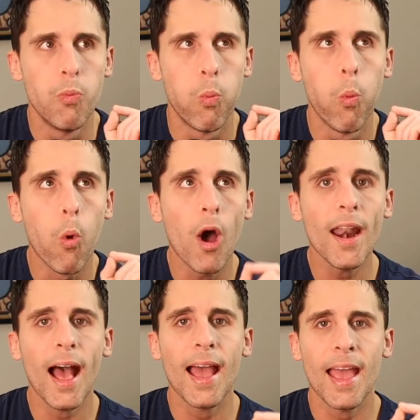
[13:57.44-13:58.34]

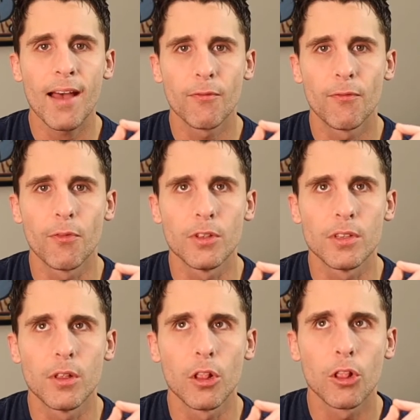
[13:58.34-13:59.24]
what I have
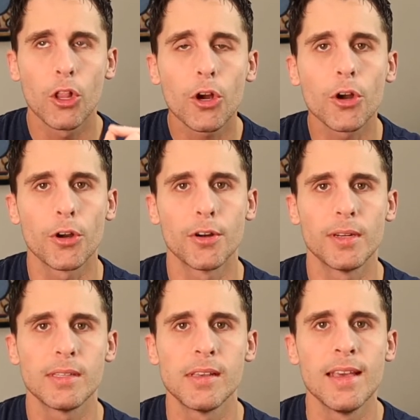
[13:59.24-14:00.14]

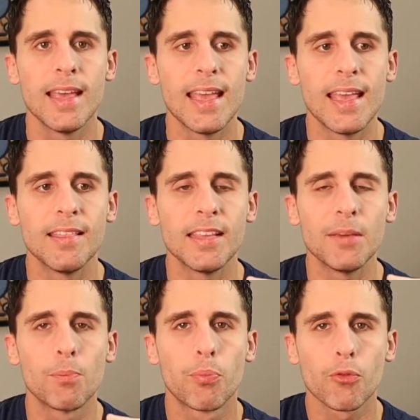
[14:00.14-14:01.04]
learned in the
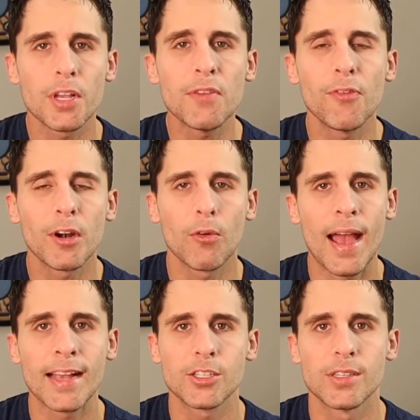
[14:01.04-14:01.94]
brief
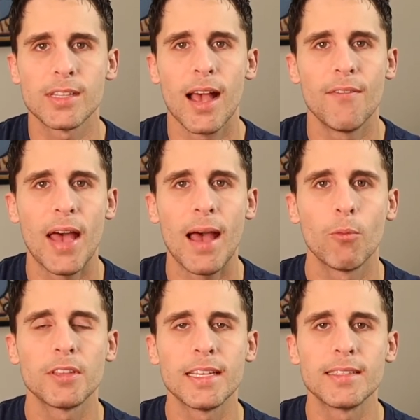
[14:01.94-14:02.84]
interactions I've had
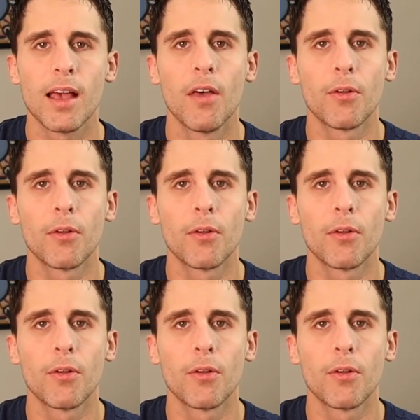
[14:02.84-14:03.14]
with these other